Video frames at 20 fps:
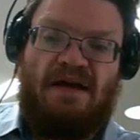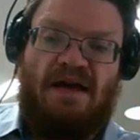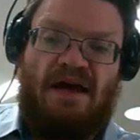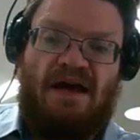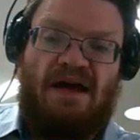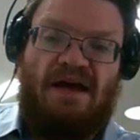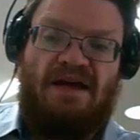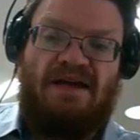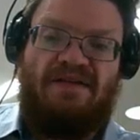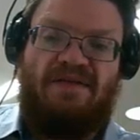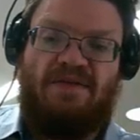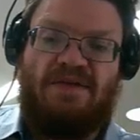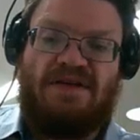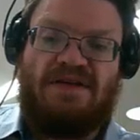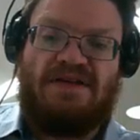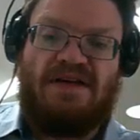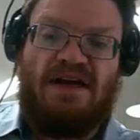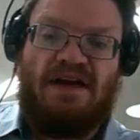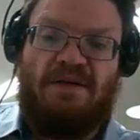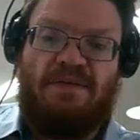and if we
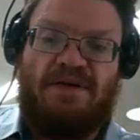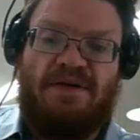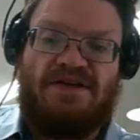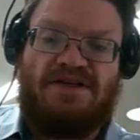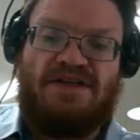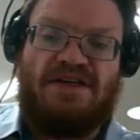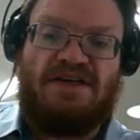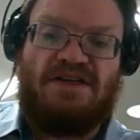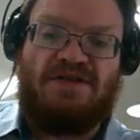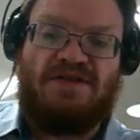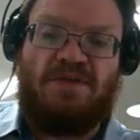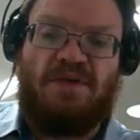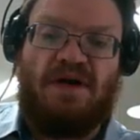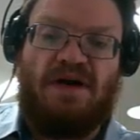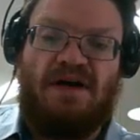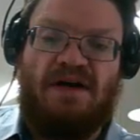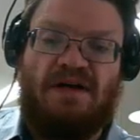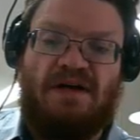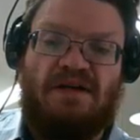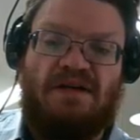set up our sheets
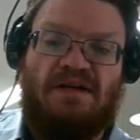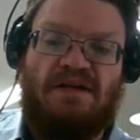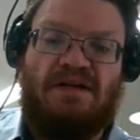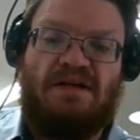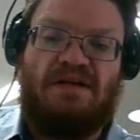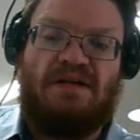well,